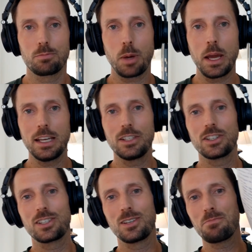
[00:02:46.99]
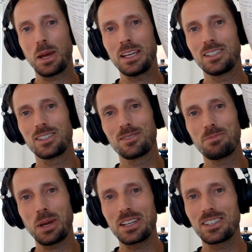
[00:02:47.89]
pages and pages and
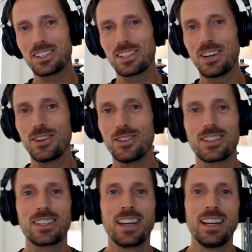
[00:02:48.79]
pages of notes.